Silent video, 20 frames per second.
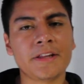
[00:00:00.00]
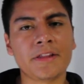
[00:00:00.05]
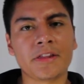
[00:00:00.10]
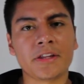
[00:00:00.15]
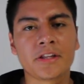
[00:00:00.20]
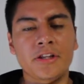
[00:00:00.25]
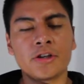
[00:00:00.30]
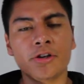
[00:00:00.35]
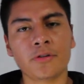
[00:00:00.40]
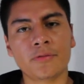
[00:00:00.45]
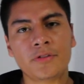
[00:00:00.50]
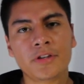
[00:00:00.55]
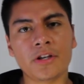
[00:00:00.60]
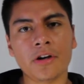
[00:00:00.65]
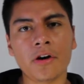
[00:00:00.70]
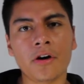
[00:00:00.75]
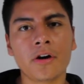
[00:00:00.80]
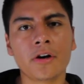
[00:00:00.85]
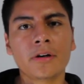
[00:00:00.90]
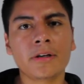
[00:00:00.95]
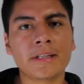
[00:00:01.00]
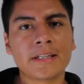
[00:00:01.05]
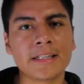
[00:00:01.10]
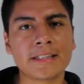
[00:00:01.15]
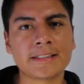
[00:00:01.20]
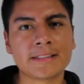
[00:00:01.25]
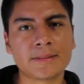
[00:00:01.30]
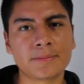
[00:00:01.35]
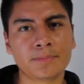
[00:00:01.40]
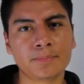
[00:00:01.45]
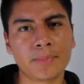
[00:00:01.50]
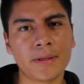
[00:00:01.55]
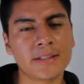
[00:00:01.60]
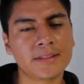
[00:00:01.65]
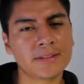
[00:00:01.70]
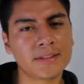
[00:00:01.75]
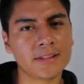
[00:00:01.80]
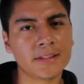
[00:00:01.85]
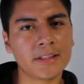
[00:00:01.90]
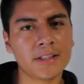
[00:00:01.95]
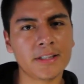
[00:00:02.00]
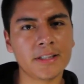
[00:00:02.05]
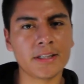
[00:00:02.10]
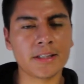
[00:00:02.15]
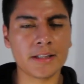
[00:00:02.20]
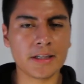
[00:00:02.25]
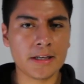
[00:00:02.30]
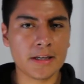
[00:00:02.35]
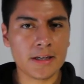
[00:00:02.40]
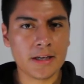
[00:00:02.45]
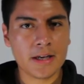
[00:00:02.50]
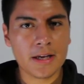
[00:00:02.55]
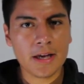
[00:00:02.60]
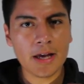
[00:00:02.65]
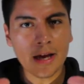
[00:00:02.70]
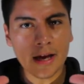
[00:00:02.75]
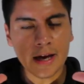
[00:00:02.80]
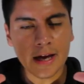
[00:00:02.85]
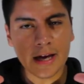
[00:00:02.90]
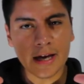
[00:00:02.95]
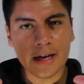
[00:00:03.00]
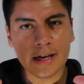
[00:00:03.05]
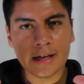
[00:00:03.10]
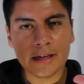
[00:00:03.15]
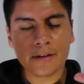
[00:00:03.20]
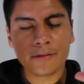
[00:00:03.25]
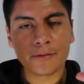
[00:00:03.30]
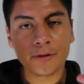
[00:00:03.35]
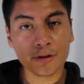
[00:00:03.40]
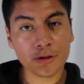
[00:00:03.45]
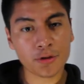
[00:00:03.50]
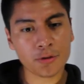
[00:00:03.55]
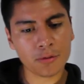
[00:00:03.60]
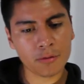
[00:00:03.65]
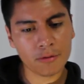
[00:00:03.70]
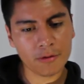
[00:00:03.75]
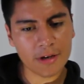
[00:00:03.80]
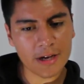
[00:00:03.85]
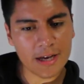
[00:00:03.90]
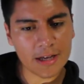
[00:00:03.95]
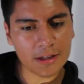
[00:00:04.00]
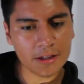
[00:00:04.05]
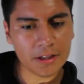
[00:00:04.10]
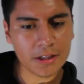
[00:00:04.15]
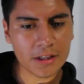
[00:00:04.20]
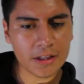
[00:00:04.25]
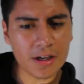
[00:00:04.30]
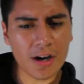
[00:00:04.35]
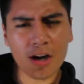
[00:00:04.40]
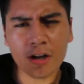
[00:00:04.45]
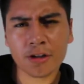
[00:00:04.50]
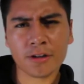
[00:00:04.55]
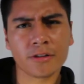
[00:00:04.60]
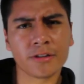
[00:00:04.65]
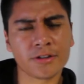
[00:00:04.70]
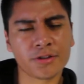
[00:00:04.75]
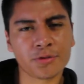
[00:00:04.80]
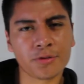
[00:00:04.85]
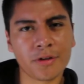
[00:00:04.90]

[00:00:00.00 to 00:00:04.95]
VR, it's basically a virtual reality Oculus